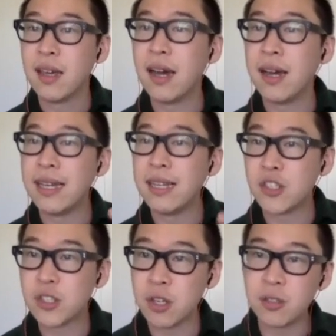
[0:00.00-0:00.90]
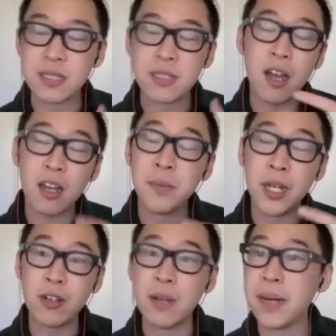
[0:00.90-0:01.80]
It's a
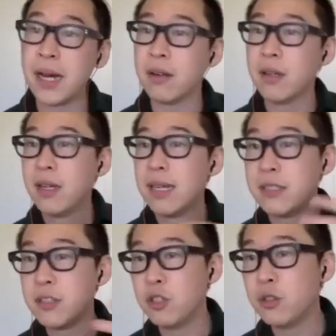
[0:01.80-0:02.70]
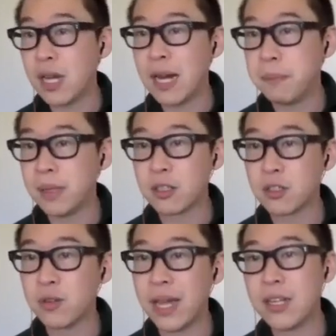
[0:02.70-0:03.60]
documentary about his two top political
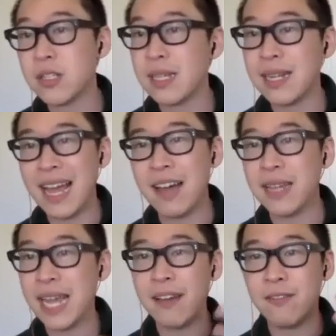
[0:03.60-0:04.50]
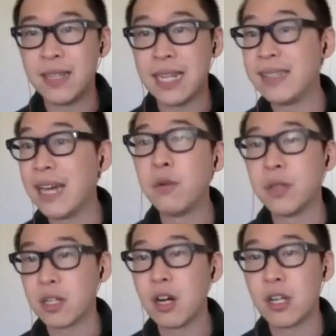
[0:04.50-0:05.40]
strategists and how they dealt with
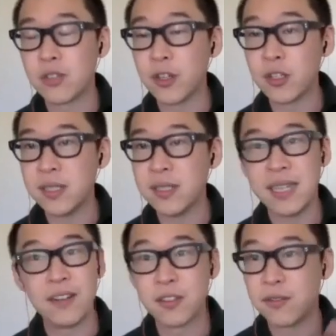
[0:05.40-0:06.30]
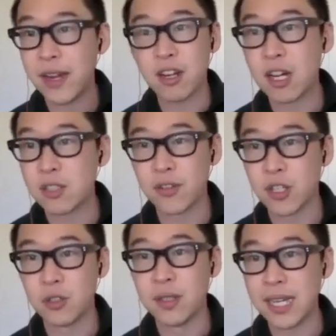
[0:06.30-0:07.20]
the controversies, and it was a very
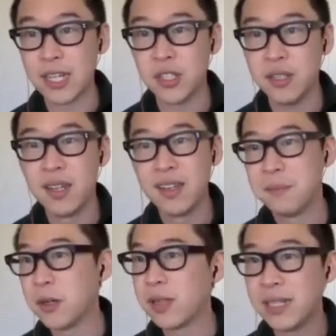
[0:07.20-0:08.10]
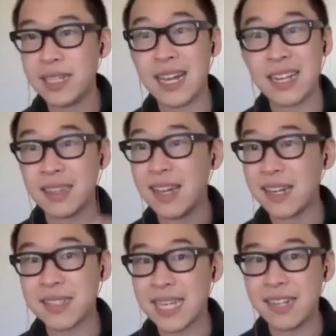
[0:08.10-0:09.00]
controversial election. Bill Clinton got in a lot
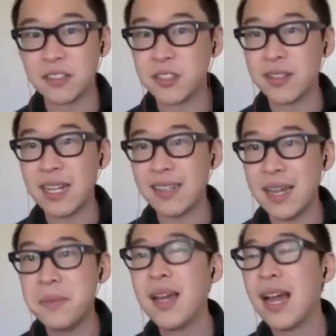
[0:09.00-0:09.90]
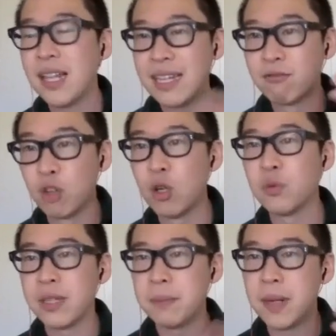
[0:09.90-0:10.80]
of scandals during that time, how they rolled
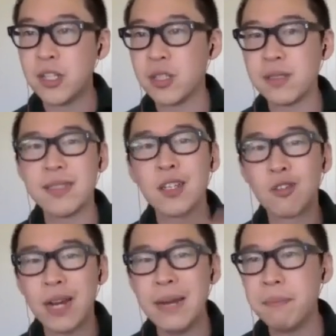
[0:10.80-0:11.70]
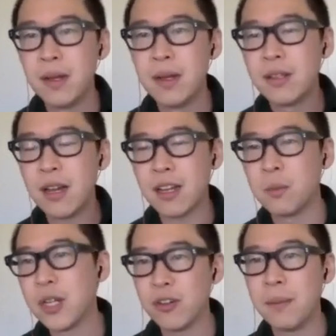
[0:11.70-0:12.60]
with the punches. It's a great
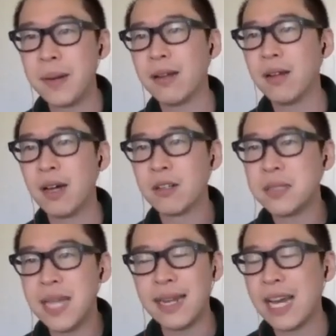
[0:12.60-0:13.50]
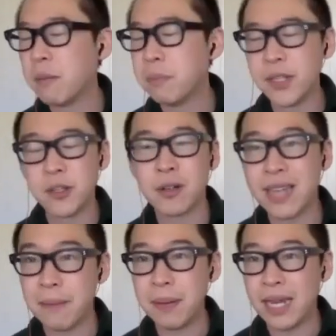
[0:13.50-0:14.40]
documentary about understanding how a political
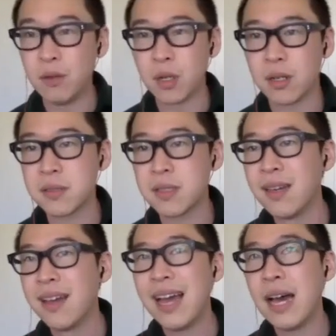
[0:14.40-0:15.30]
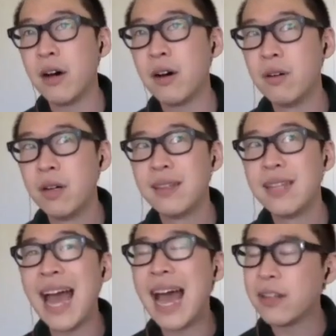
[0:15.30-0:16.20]
campaign works, how the
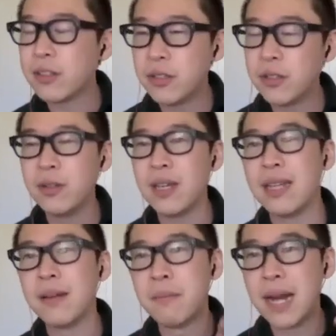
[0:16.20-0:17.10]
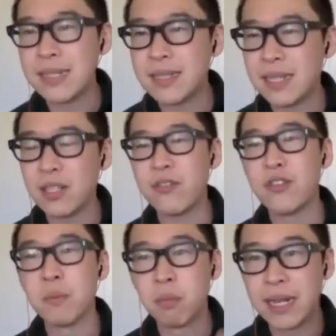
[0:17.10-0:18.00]
attitude and the mindset that you have
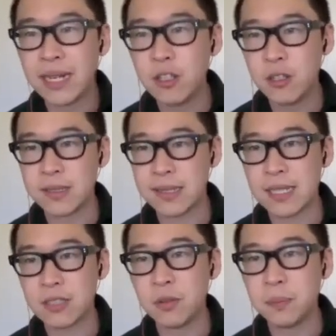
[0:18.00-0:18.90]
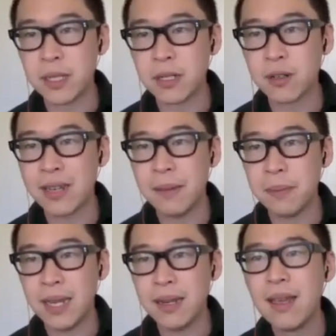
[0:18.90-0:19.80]
to bring to a successful political
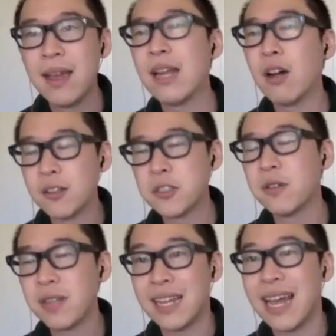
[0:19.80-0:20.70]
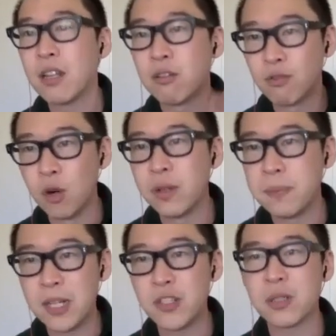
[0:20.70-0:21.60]
campaign, and also, again, how to roll with
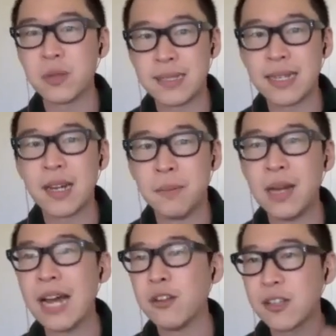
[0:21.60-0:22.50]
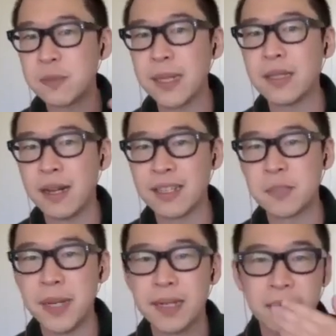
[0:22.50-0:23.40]
punches as they come, how to expect the
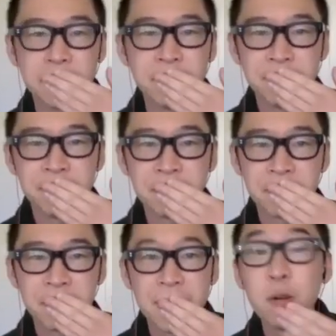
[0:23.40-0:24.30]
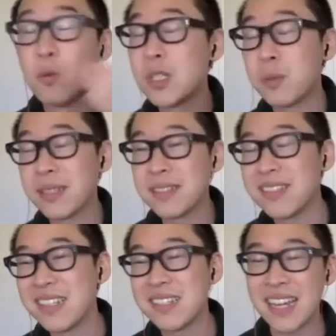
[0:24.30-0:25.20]
unexpected. Which brings us
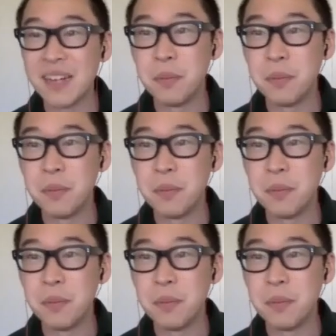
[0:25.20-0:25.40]
to the third